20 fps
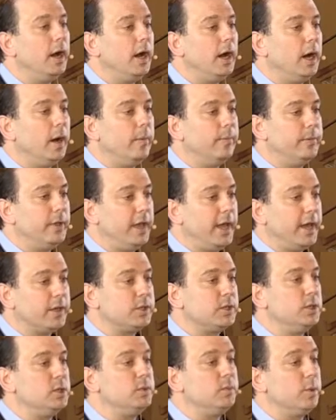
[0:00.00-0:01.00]
Um, that
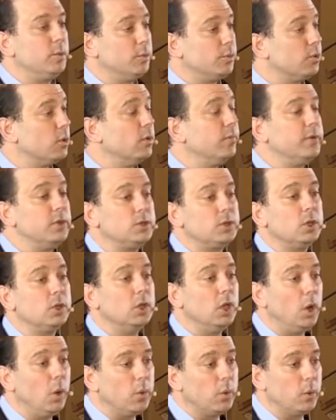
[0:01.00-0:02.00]
actually has been proven to
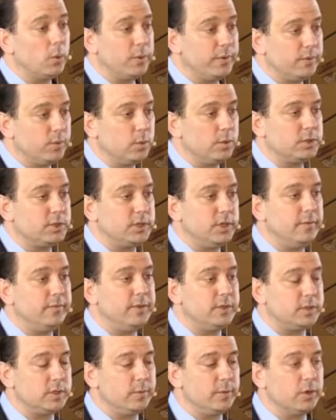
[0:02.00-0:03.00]
lower
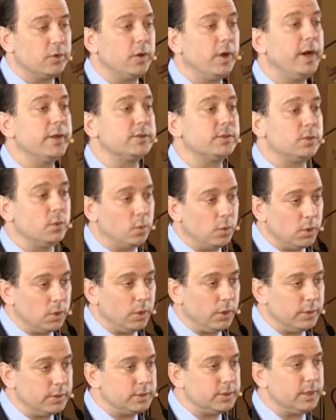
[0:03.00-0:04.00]
recidivism across the
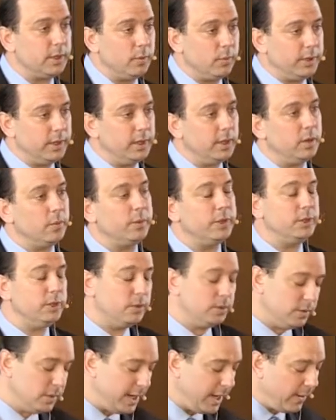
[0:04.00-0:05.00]
world, and we, and we
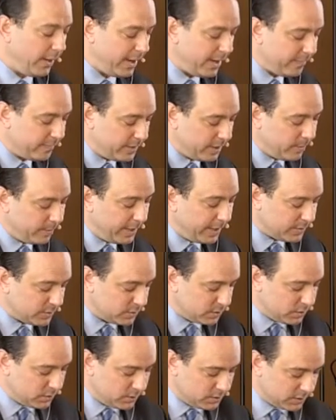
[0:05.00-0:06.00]
now have that in
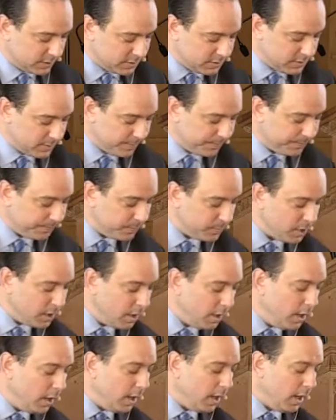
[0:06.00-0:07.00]
Massachusetts.
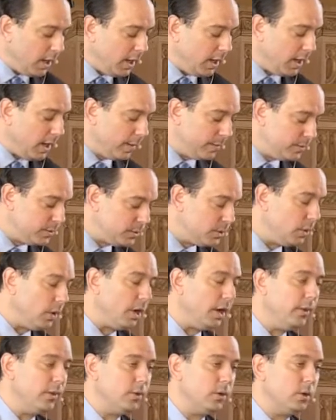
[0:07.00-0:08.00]
Um, to
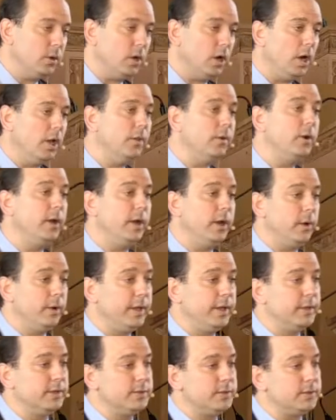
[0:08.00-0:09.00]
other, other
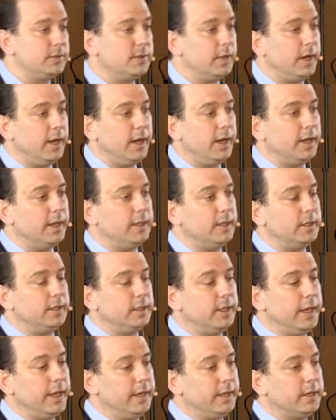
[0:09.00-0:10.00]
areas, uh,
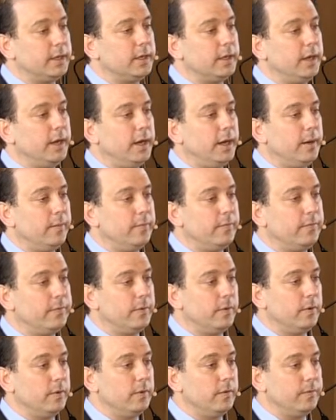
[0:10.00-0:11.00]
like um,
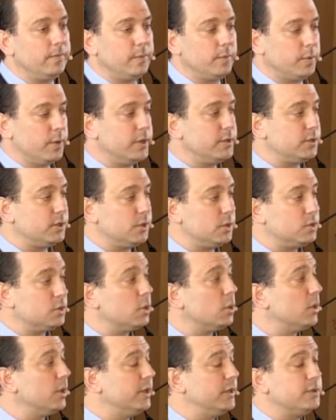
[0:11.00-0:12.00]
for, for prisoners
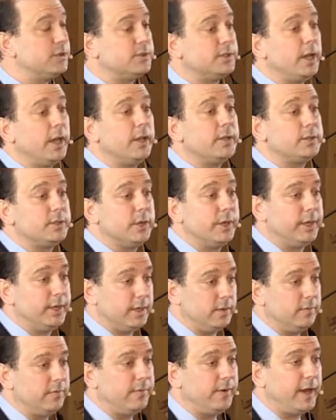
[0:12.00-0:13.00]
who are in solitary
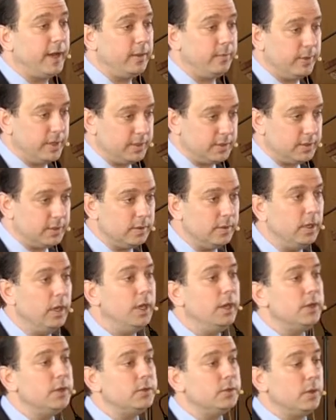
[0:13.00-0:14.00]
confinement,
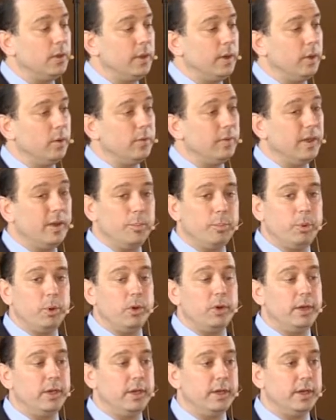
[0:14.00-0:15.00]
so they're, they're
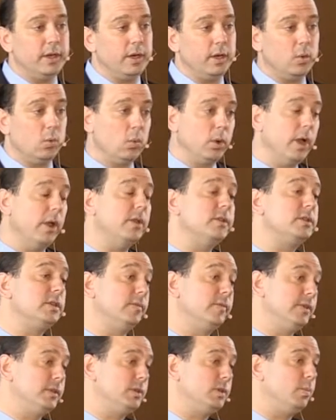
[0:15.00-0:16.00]
put in a
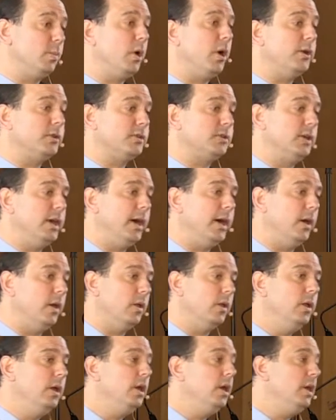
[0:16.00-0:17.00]
relatively small
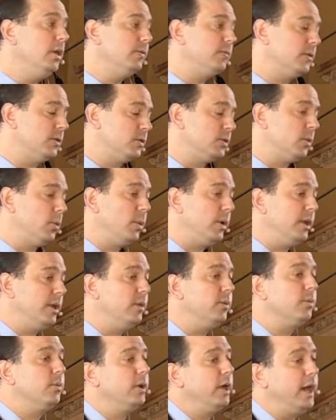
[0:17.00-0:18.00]
cell for
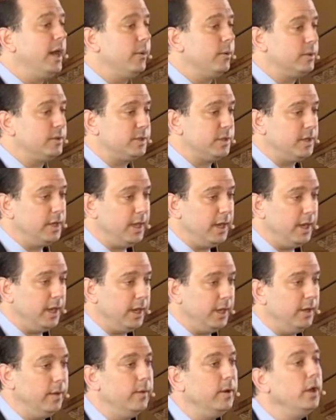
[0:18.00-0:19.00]
twenty-three hours a
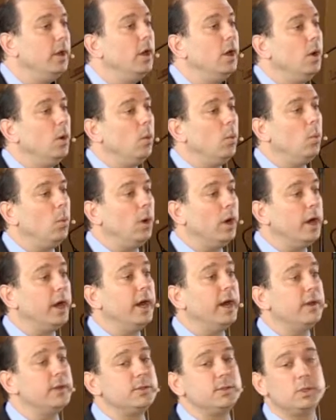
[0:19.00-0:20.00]
day, what
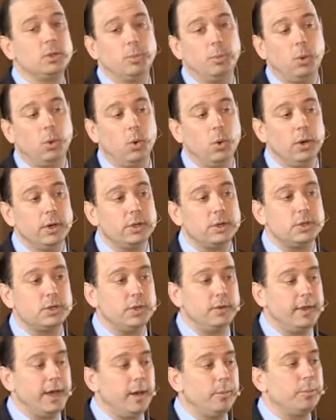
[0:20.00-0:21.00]
kind of support
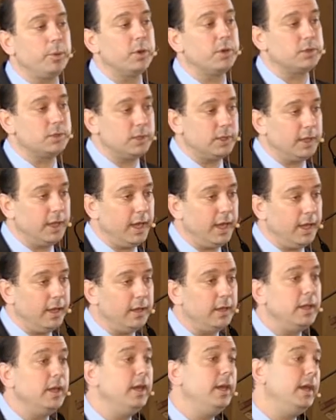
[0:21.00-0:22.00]
should that person get?
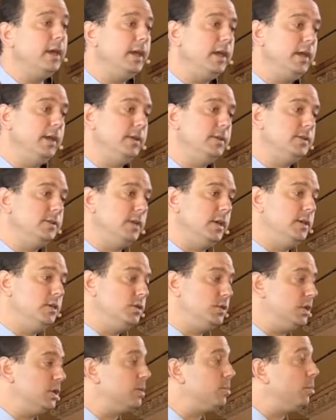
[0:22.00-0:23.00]
Is,
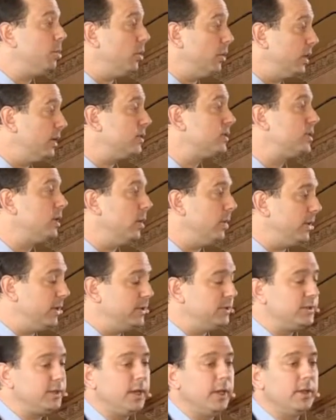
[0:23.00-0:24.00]
is just putting someone
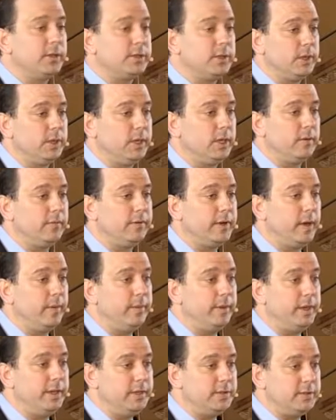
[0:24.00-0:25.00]
in solitary
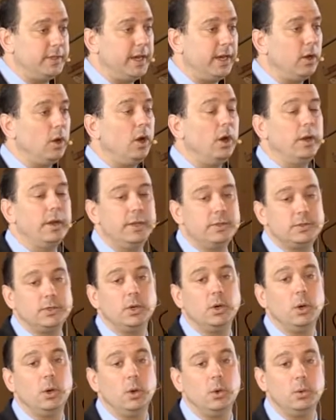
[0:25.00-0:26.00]
confinement, is that on its
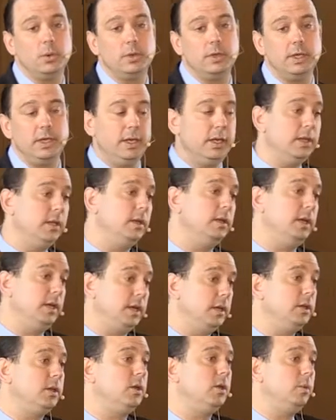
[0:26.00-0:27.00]
own in,
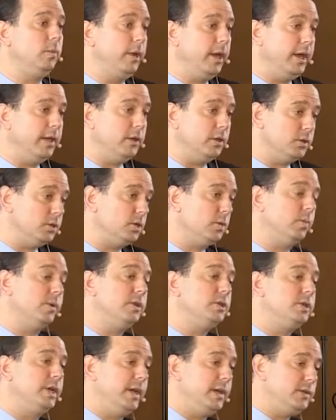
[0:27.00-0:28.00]
inhumane, and should
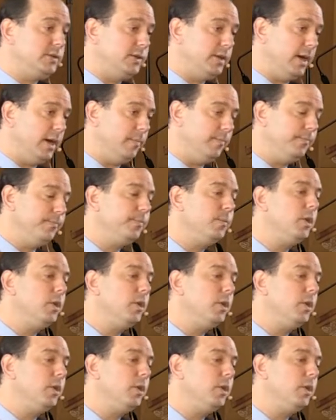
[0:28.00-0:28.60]
we change that?